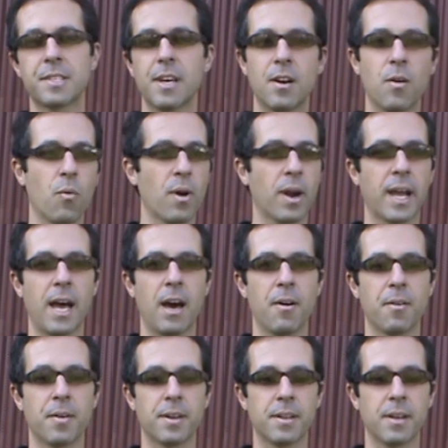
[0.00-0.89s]
work
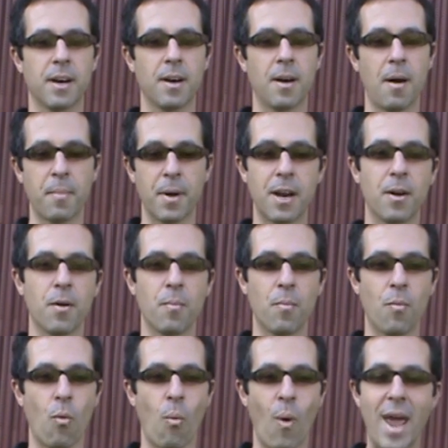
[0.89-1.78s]
out. I'm going to
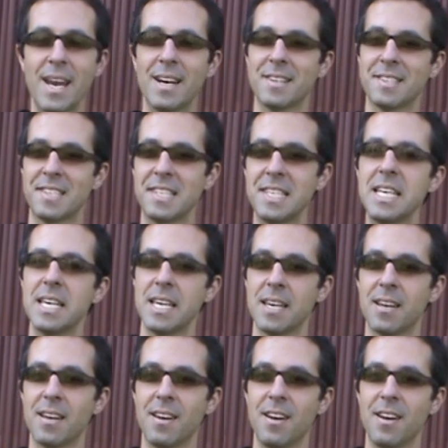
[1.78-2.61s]
wait and see